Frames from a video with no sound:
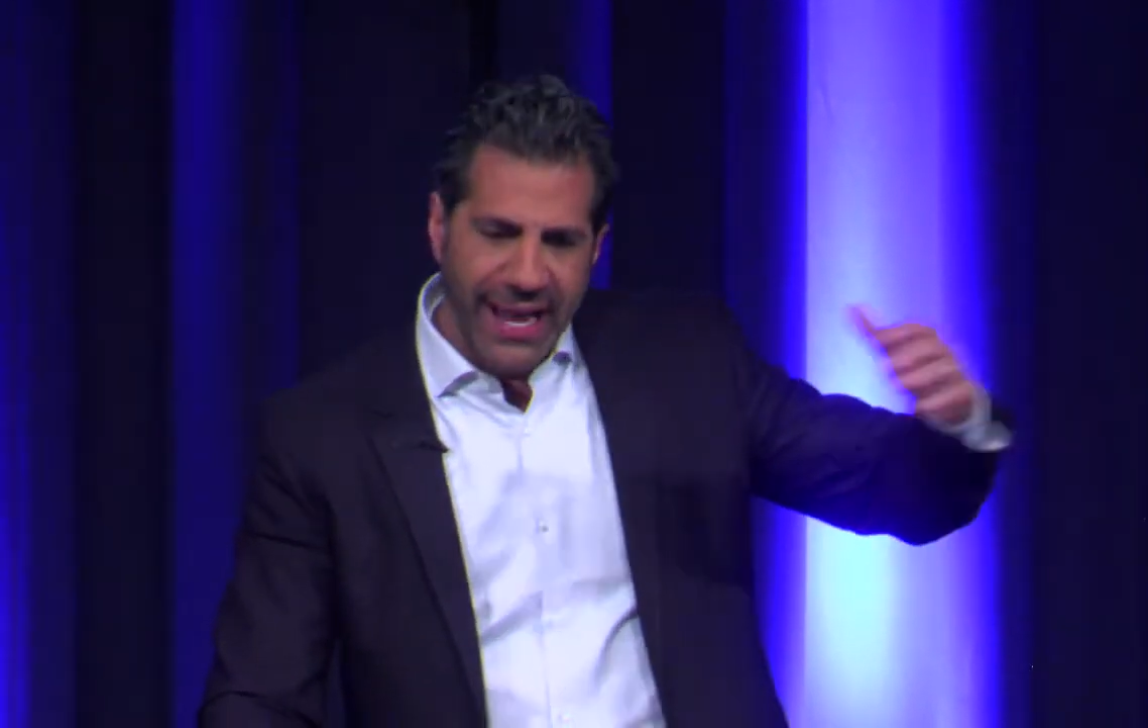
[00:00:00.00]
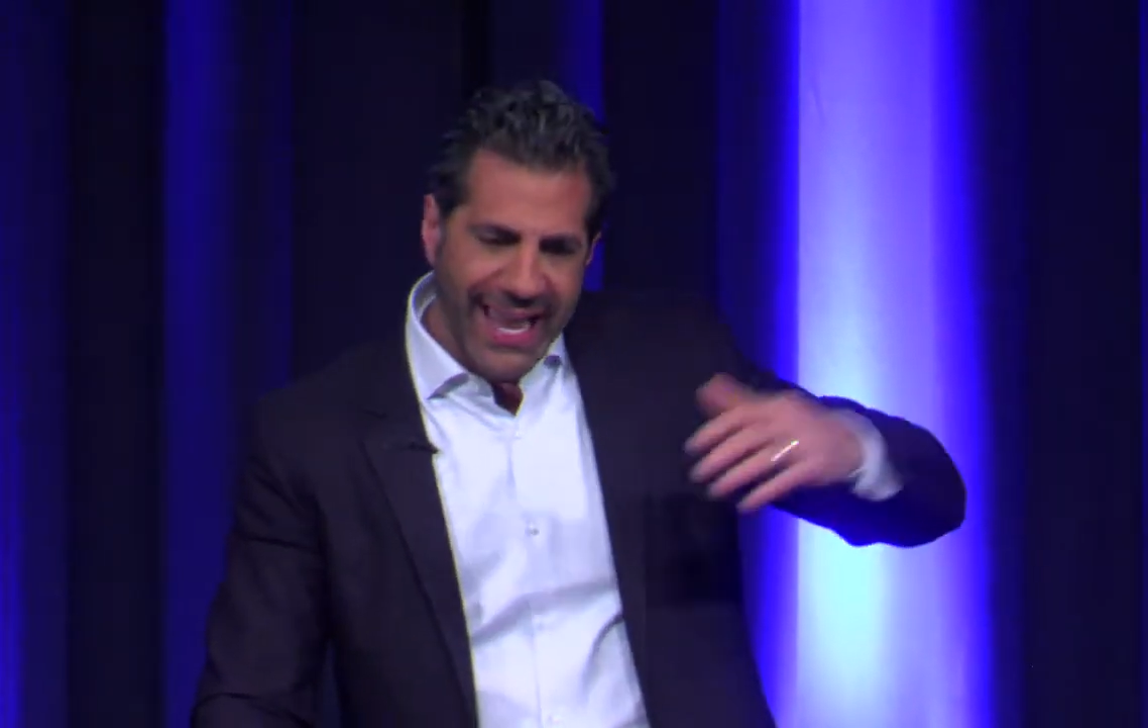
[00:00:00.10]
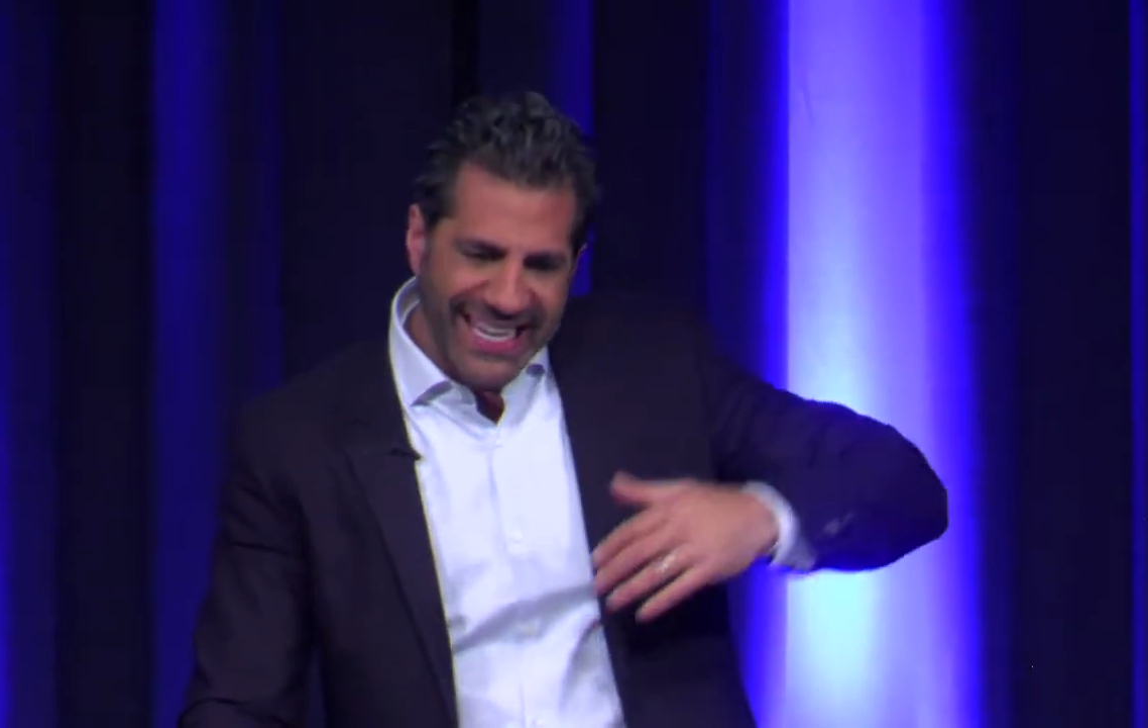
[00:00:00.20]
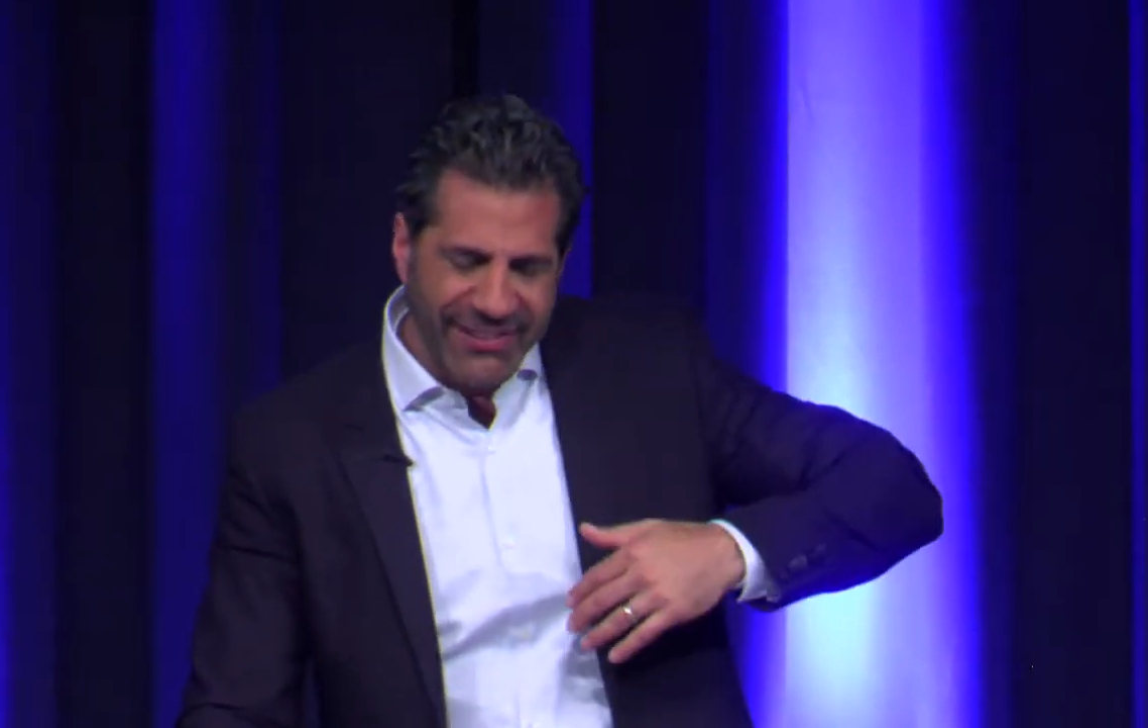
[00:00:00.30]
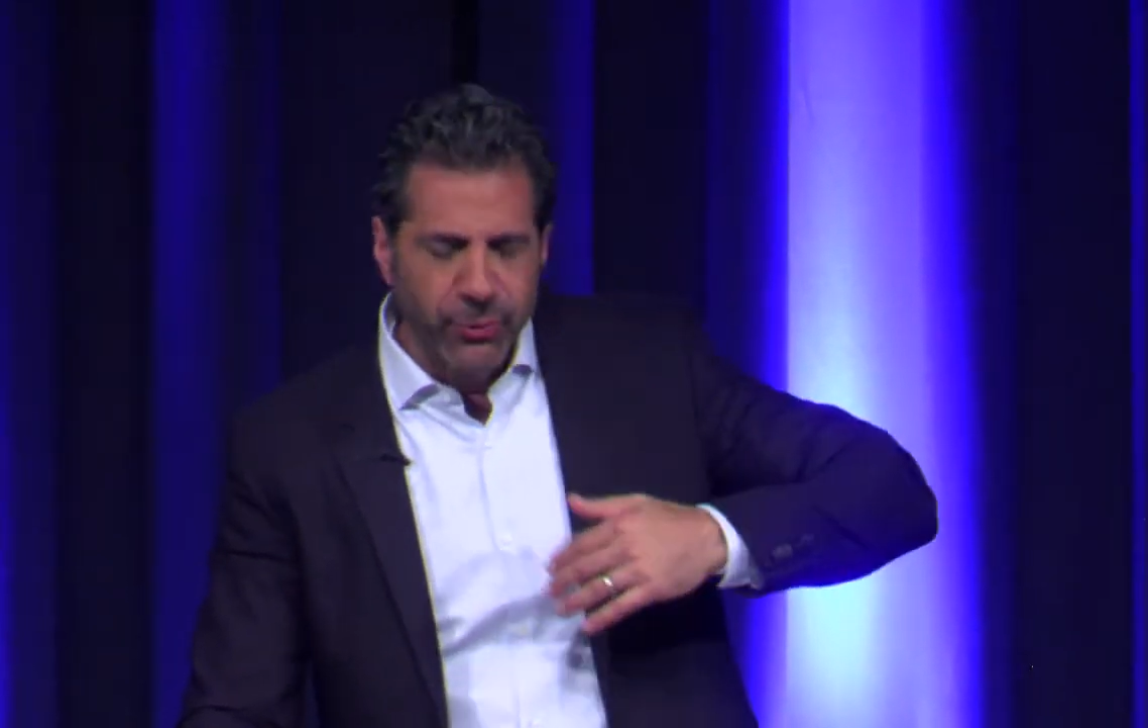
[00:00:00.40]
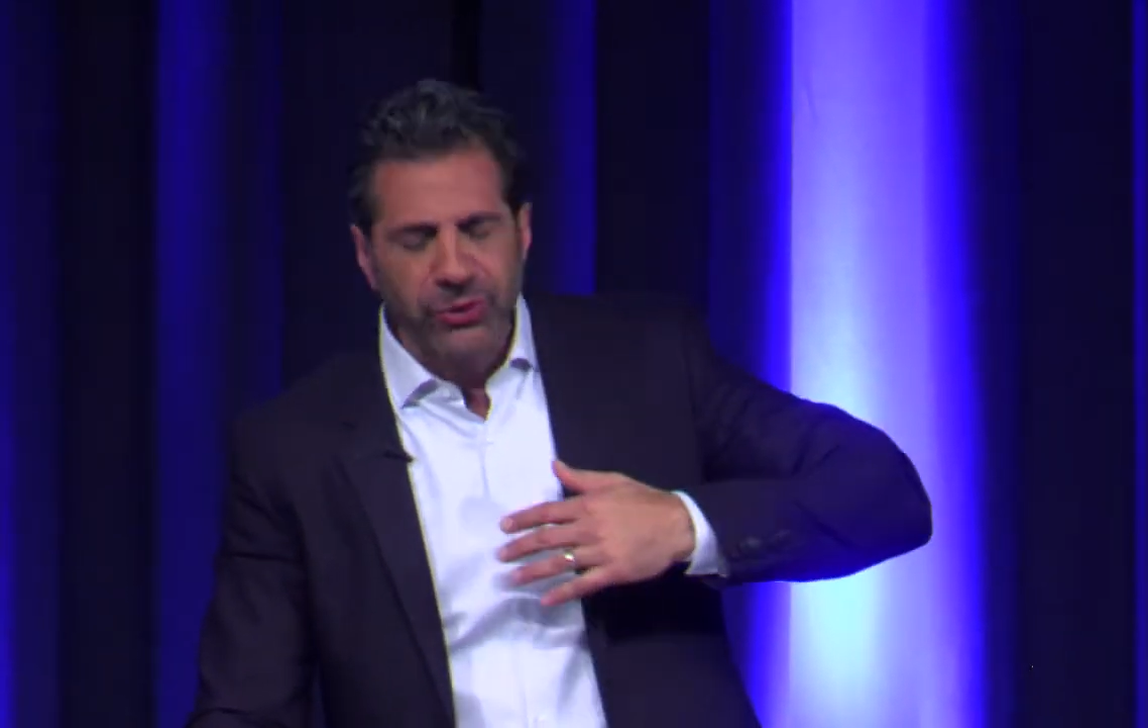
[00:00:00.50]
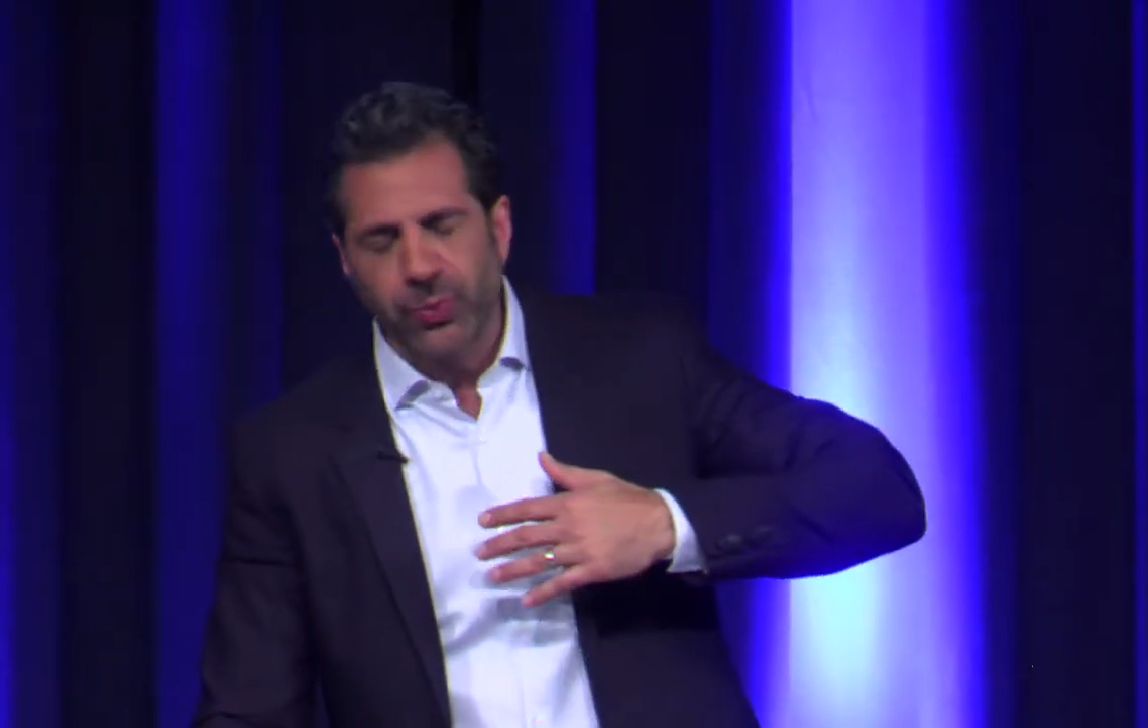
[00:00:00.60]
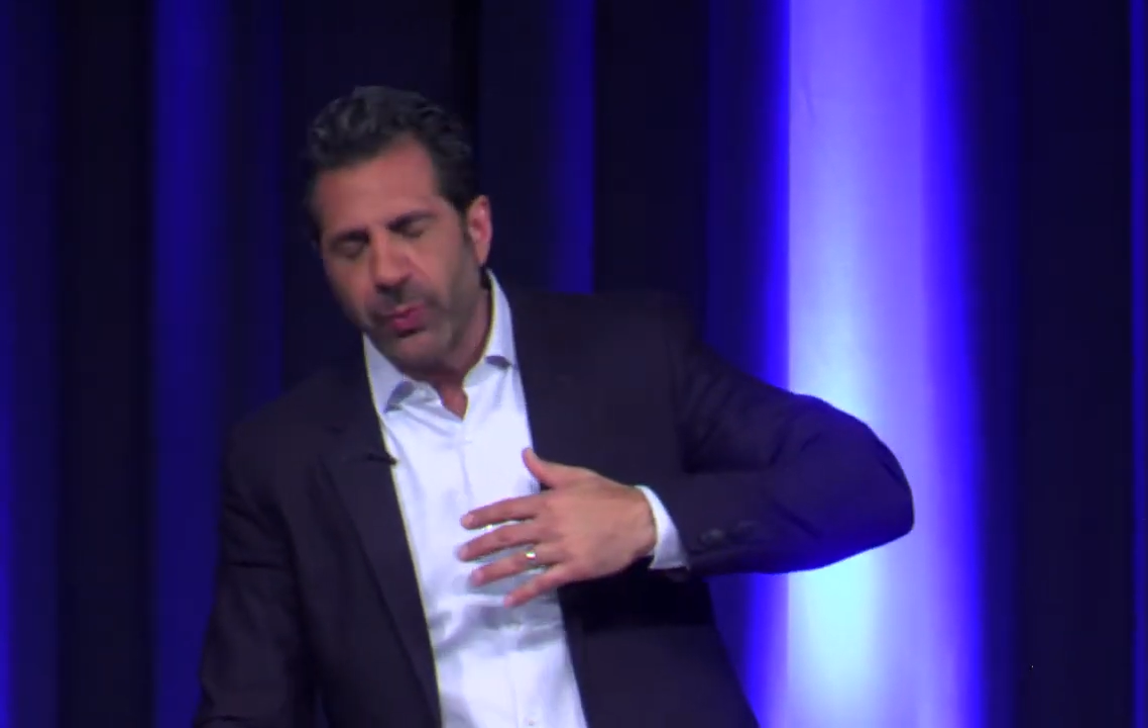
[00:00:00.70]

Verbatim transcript: and he was